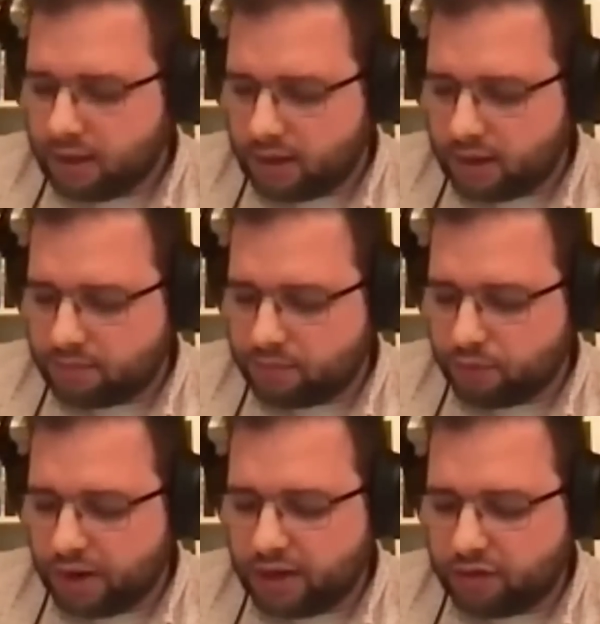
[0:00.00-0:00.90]
um,
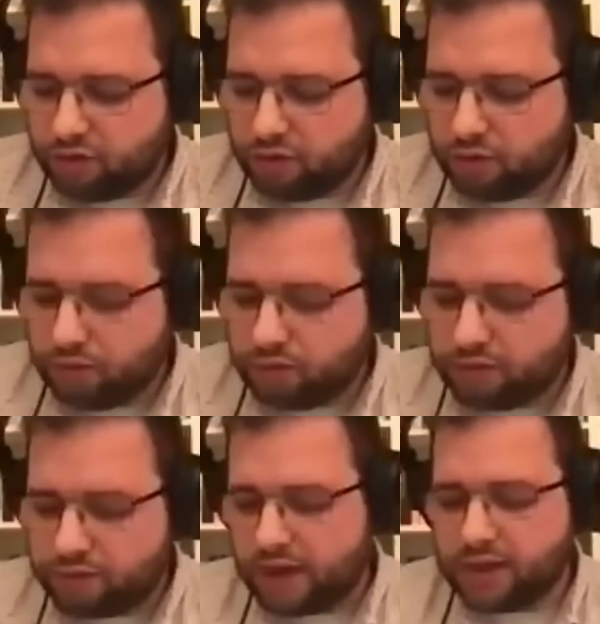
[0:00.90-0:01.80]
ready to
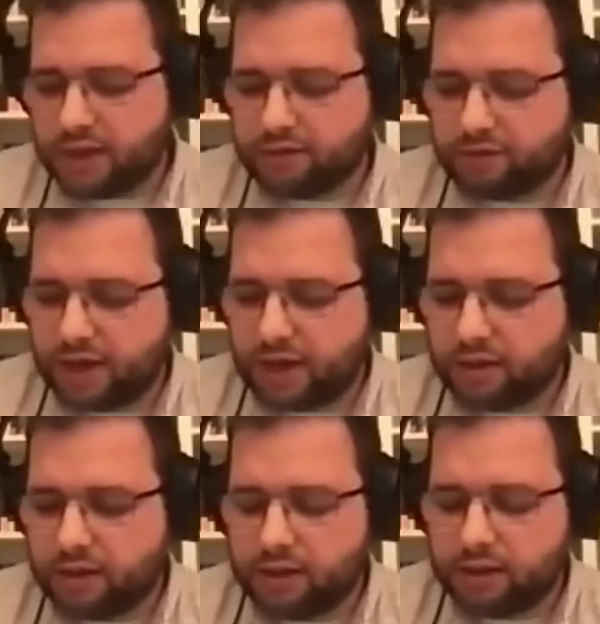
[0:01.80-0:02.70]
define
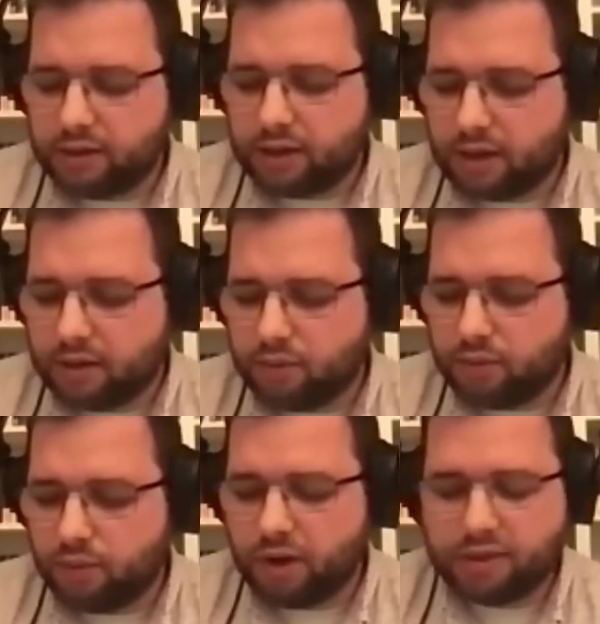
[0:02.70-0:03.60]
exactly uh,
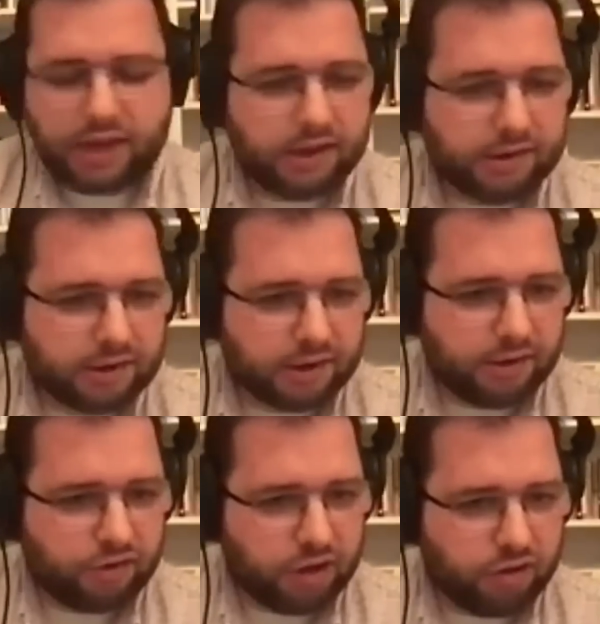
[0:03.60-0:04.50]
what that is because I
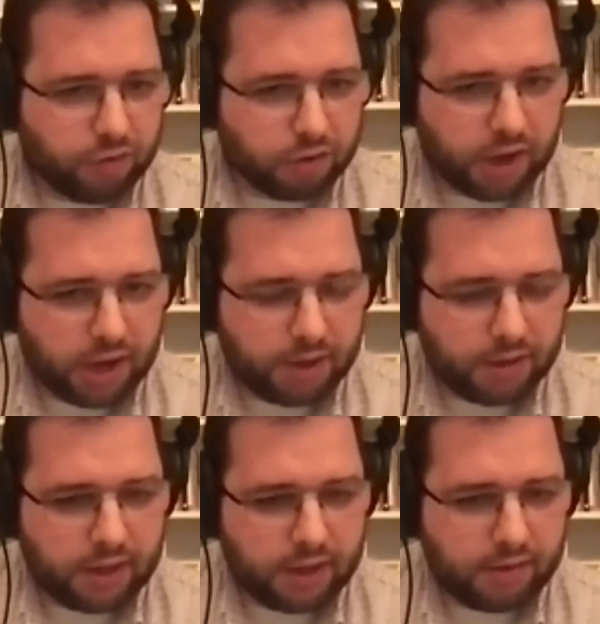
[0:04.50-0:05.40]
see change over time
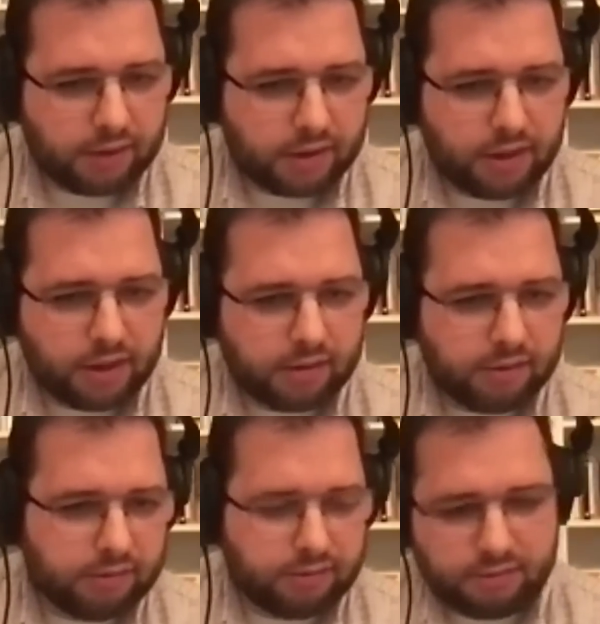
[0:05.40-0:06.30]
on that. I think
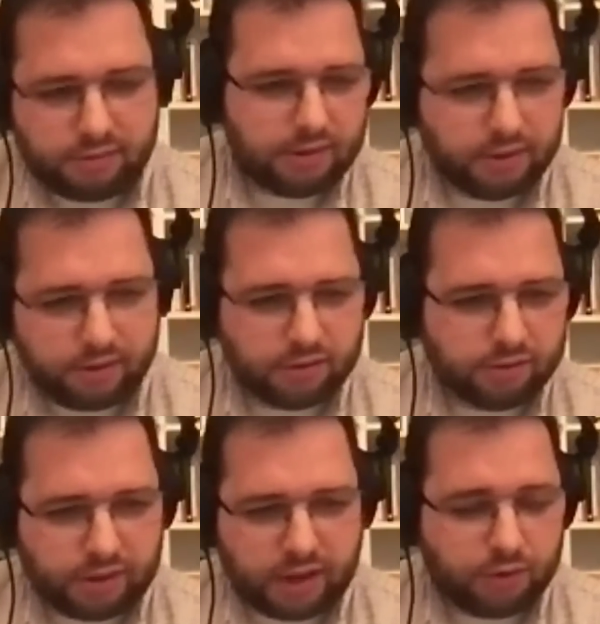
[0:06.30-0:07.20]
th-
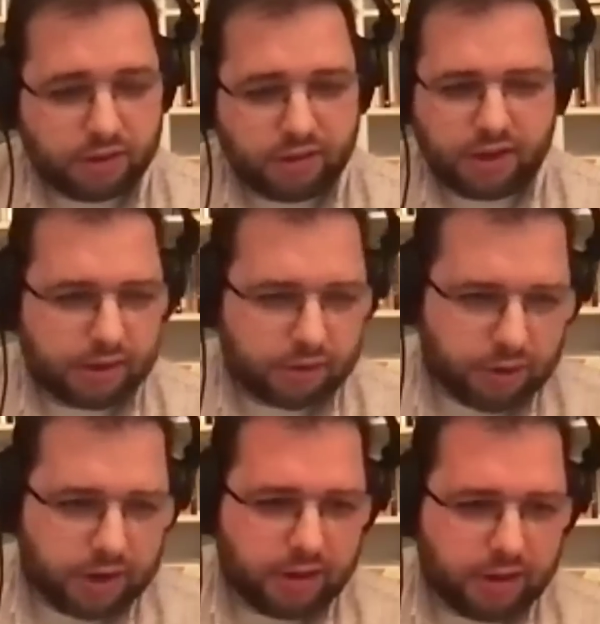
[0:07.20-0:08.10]
there's uh, one thing,
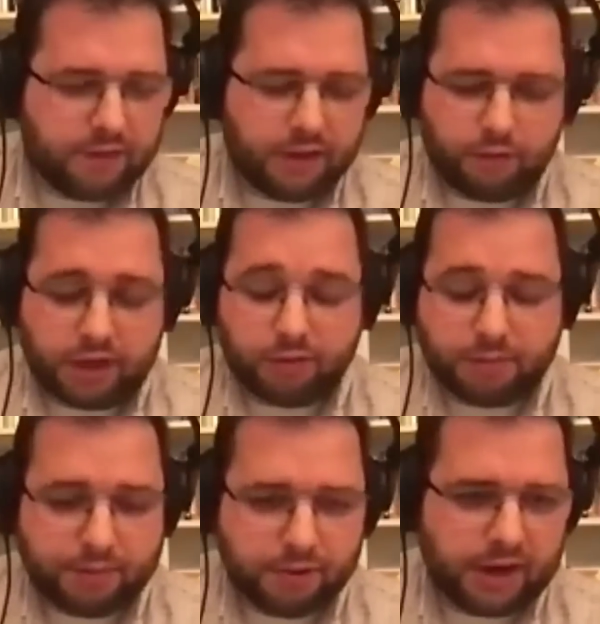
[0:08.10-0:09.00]
Corey. I'd love if we can
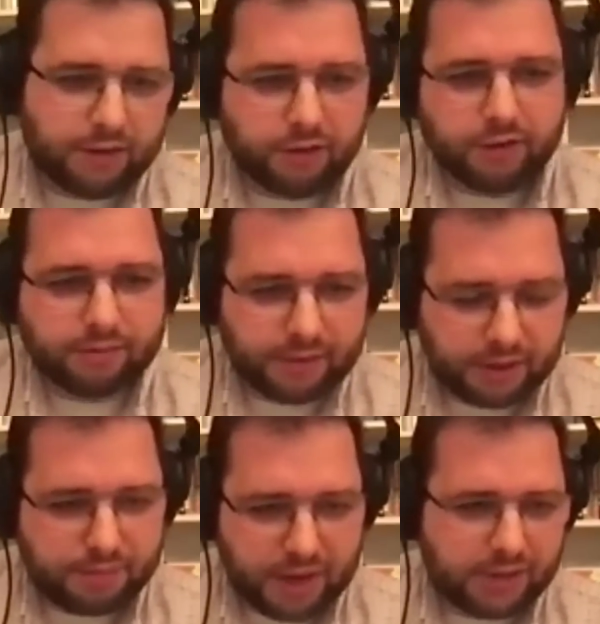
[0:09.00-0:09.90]
remember it after
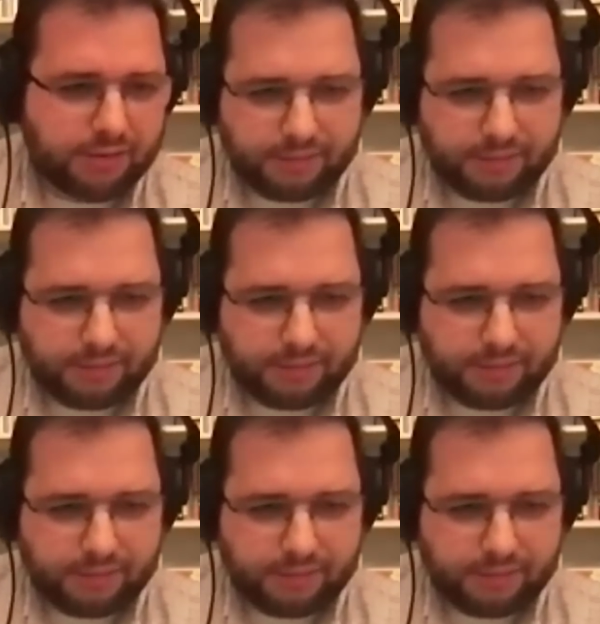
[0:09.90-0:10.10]
uh, my